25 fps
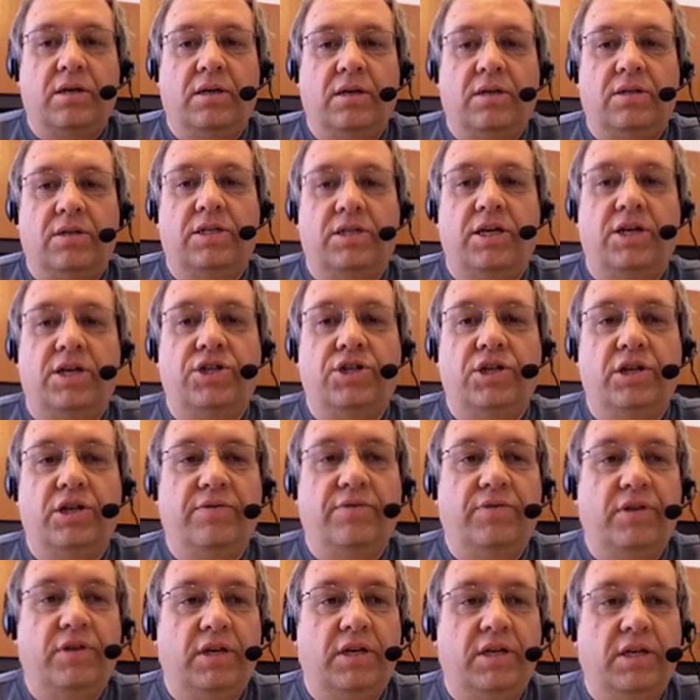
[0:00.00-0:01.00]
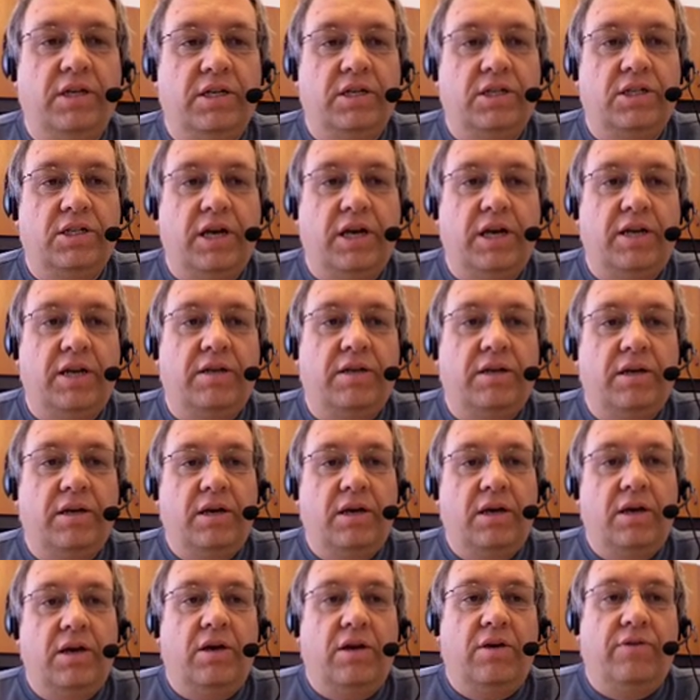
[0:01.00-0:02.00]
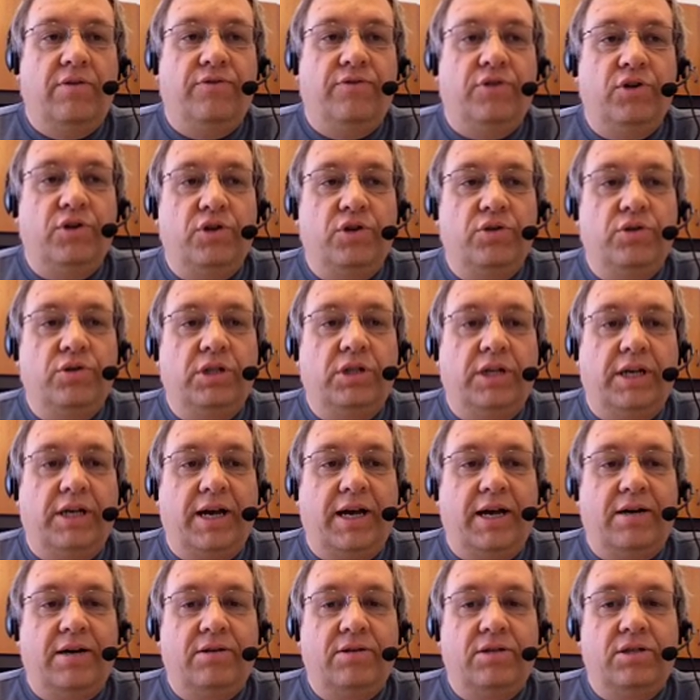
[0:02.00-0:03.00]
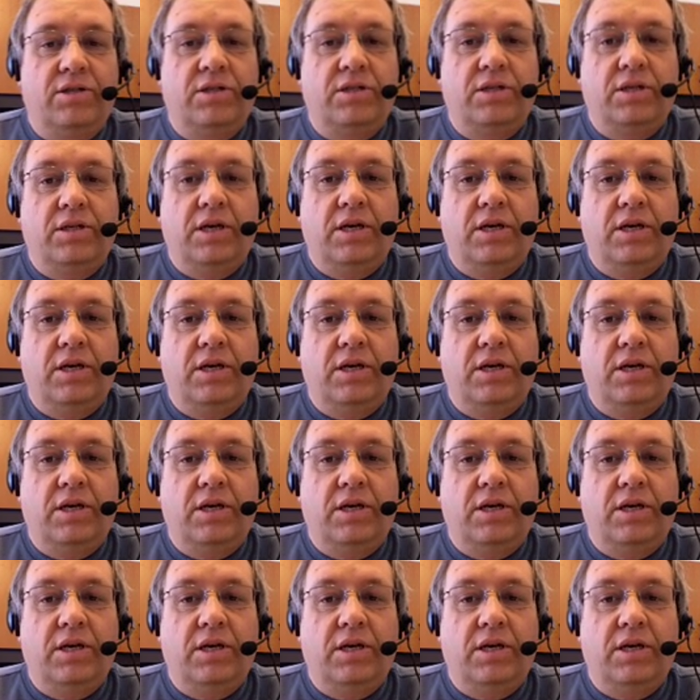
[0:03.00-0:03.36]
section of the site for Google accounts.